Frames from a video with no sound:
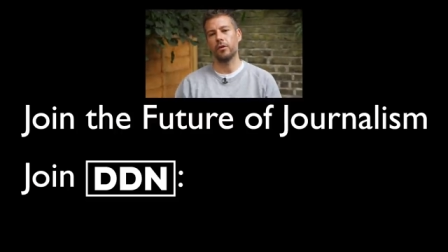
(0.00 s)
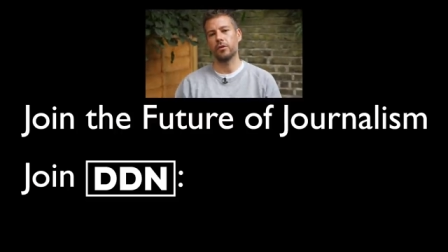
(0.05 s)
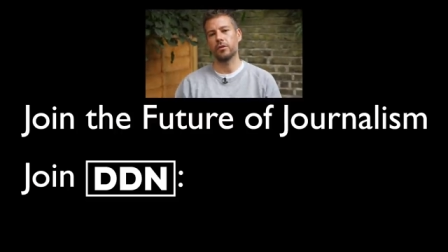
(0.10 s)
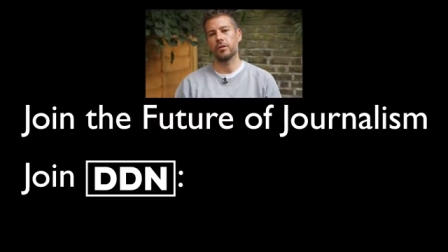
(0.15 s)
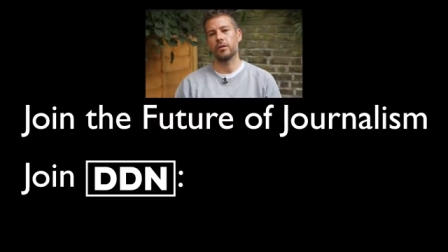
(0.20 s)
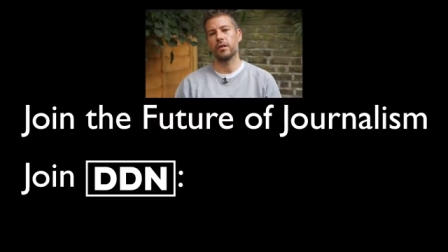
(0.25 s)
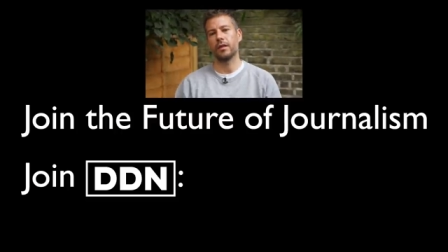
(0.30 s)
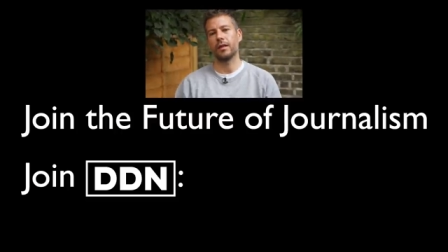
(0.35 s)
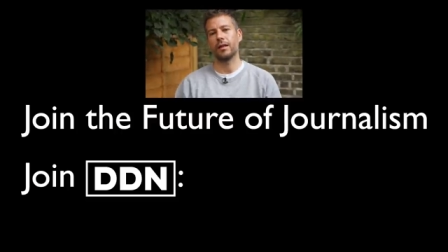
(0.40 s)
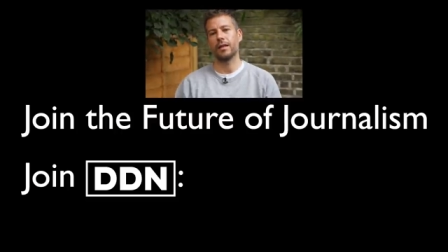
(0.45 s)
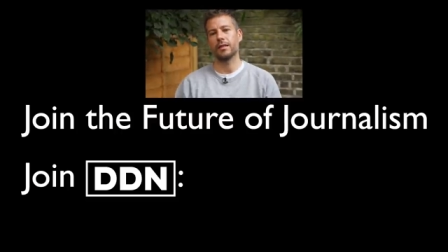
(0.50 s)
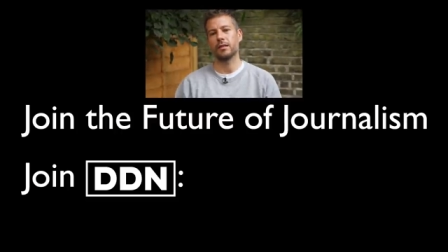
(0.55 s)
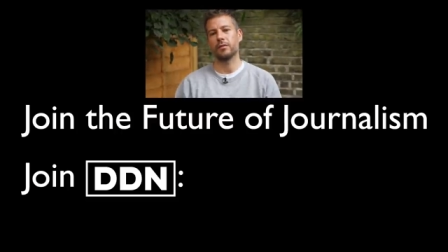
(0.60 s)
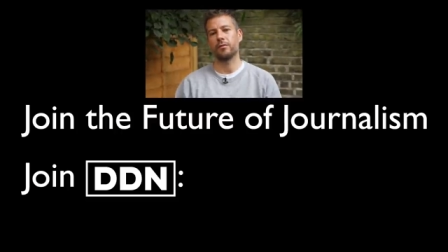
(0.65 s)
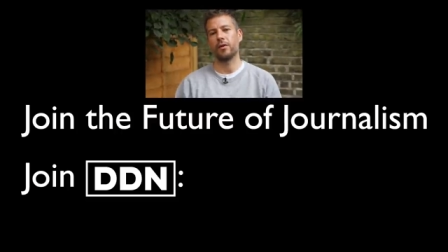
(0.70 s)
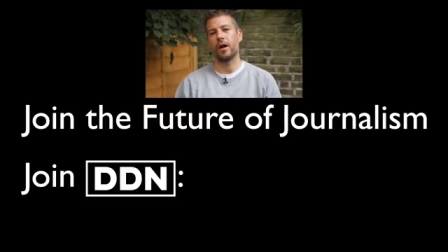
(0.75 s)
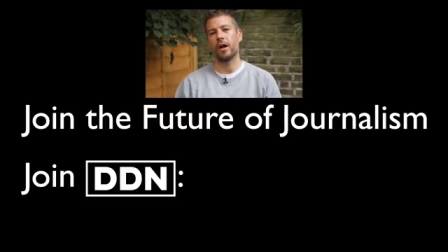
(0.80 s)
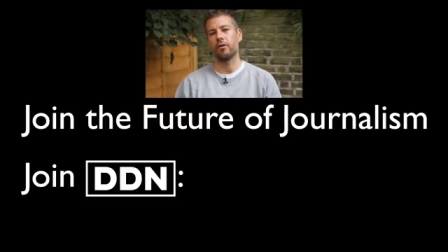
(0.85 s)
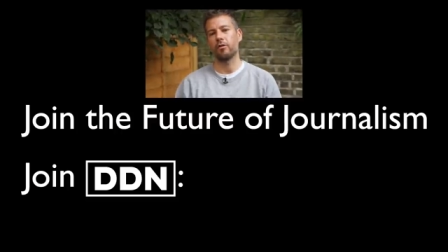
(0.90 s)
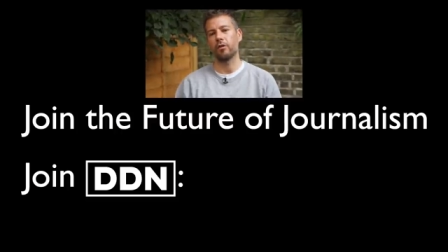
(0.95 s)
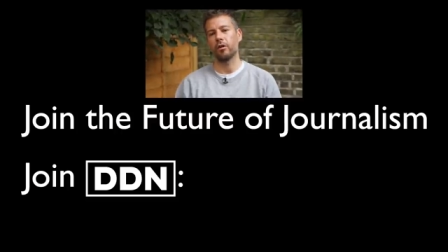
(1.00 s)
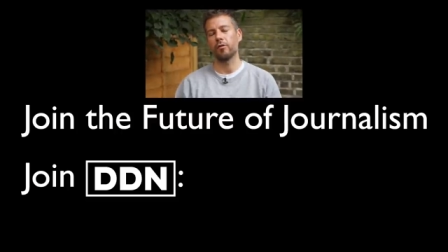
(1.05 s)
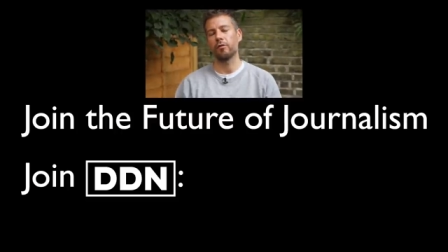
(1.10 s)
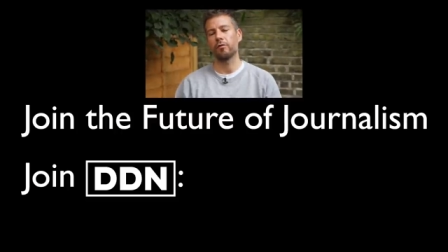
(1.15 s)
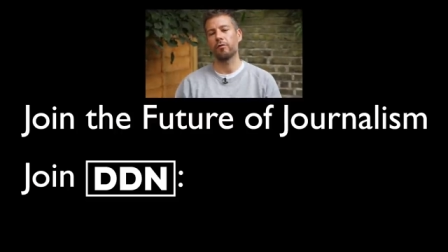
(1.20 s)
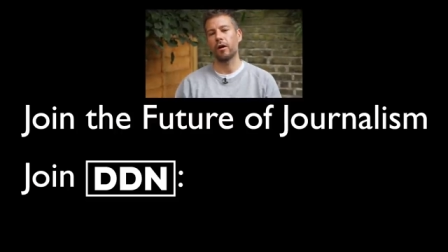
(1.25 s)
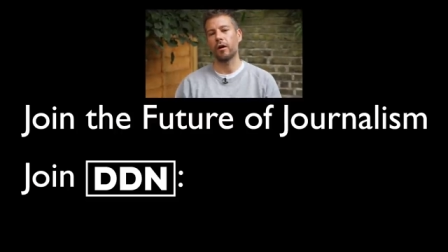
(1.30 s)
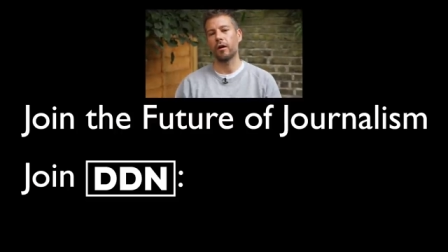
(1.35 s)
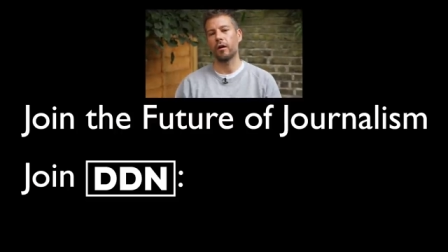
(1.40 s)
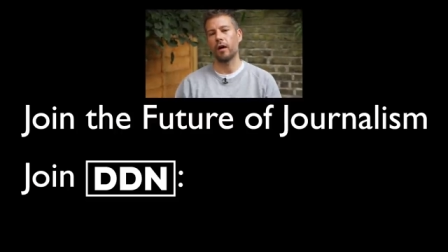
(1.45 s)
News and Declassified are on the
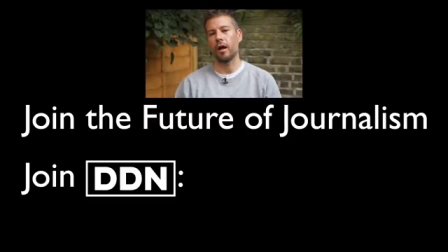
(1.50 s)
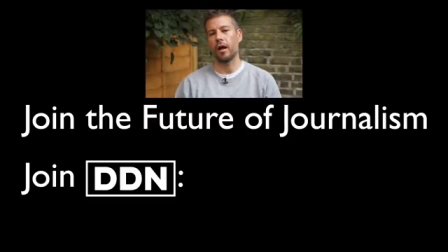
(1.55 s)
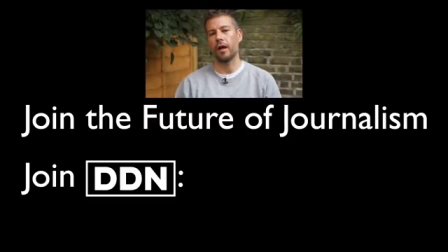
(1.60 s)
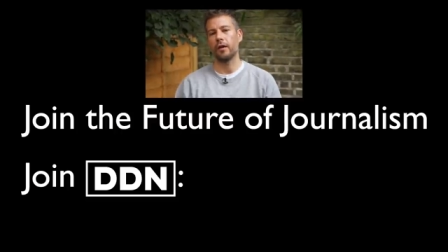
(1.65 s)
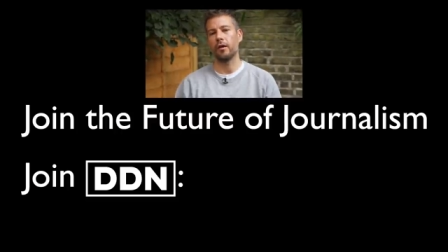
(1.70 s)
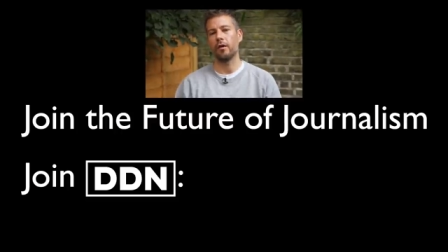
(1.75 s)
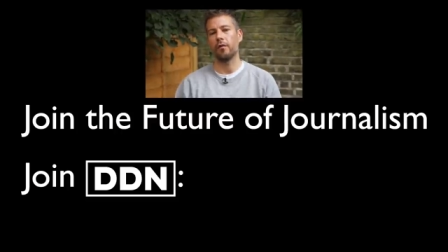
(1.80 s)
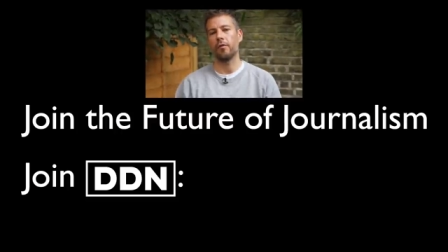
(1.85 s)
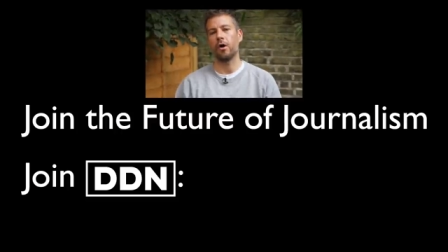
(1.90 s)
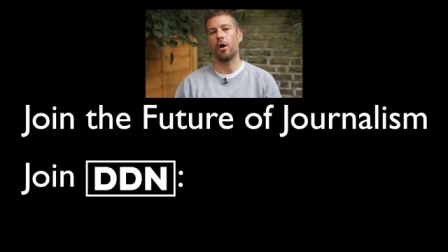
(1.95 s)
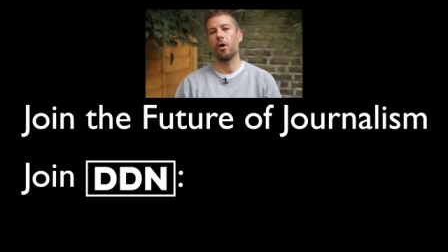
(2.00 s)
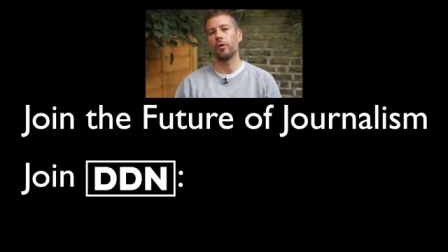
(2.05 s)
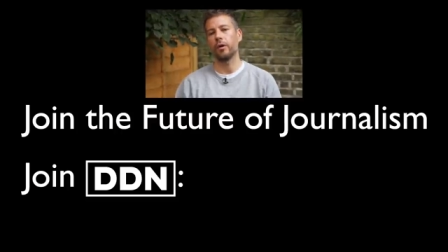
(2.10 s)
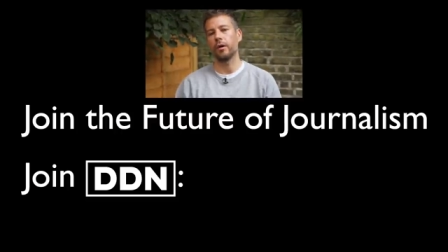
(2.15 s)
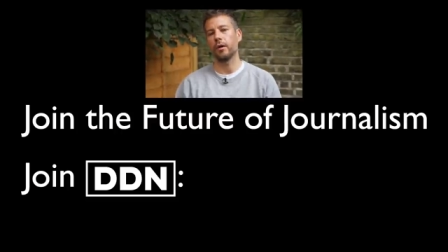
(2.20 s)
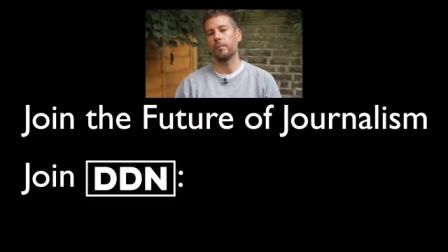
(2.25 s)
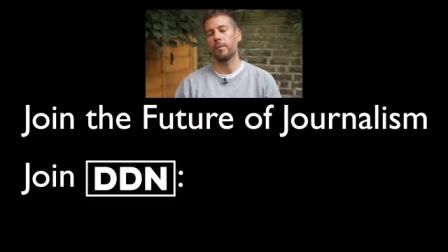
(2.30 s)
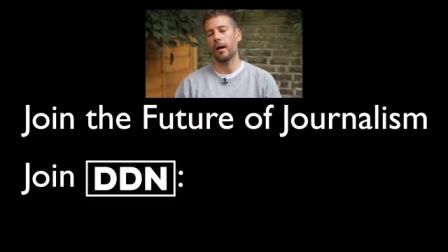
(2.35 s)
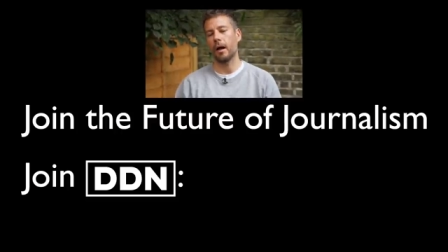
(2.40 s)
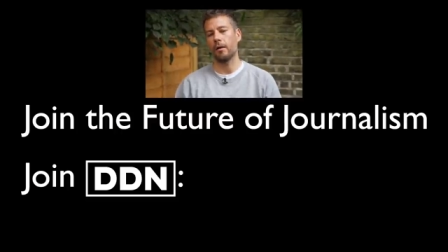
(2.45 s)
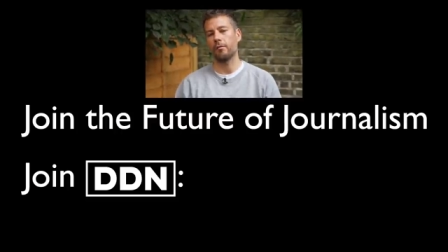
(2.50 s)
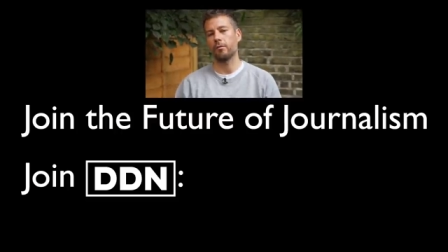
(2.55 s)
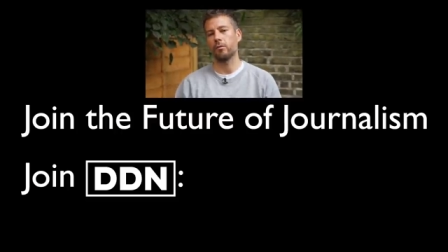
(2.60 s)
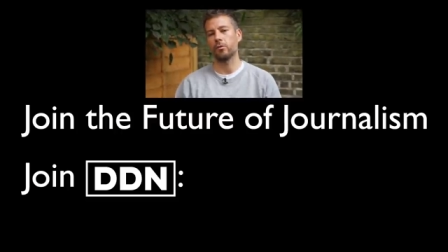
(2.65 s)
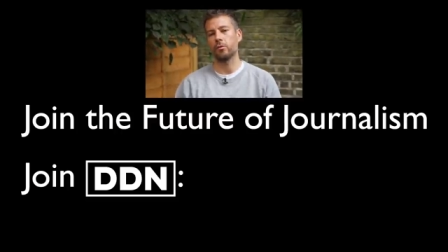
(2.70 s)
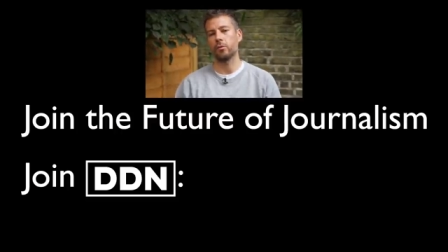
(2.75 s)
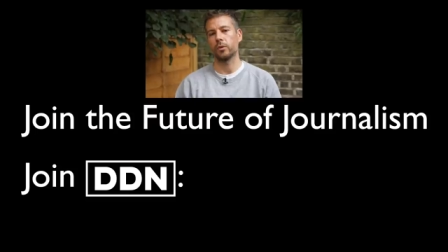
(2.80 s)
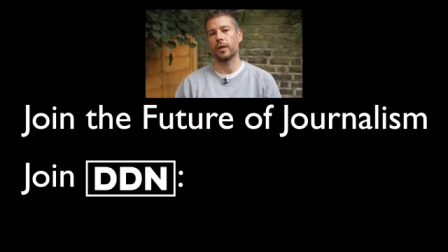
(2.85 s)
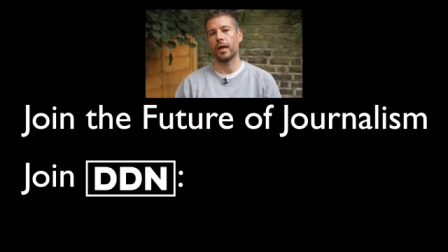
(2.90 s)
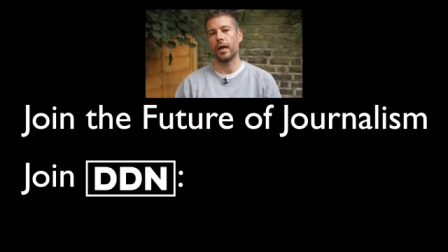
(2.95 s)
front line of holding the
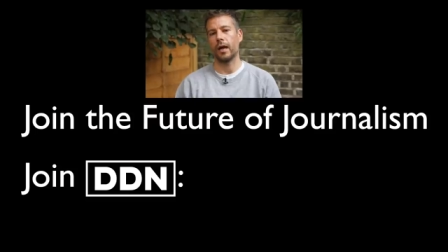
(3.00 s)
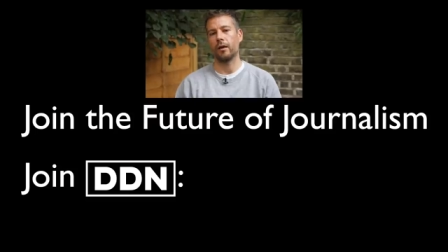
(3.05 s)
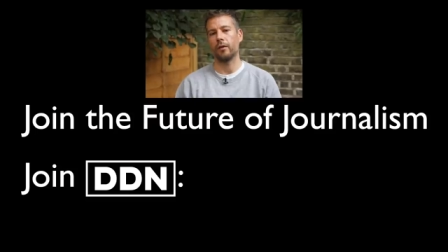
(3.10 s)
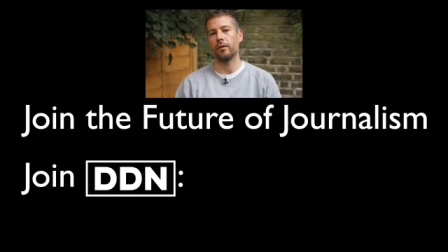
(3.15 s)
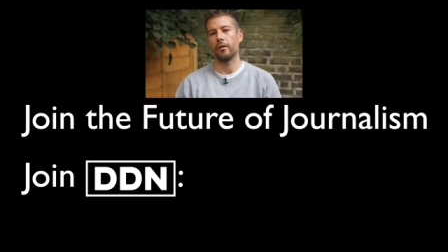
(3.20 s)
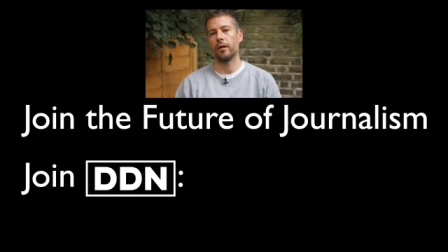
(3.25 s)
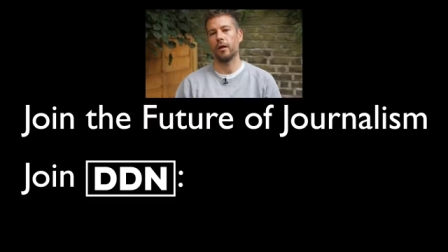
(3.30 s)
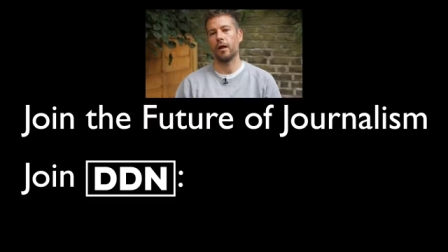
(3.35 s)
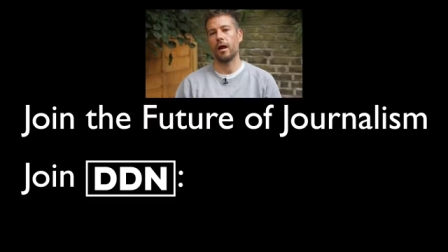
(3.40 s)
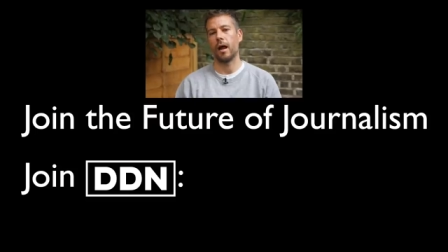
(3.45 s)
powerful to account